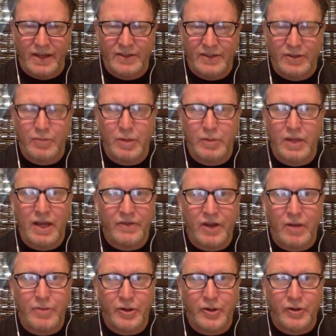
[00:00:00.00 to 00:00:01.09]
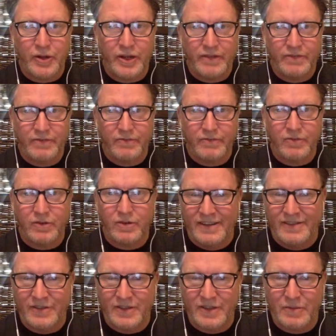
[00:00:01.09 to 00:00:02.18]
And so people have an opportunity for
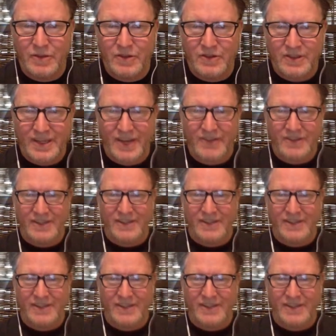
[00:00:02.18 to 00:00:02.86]
some of those cows?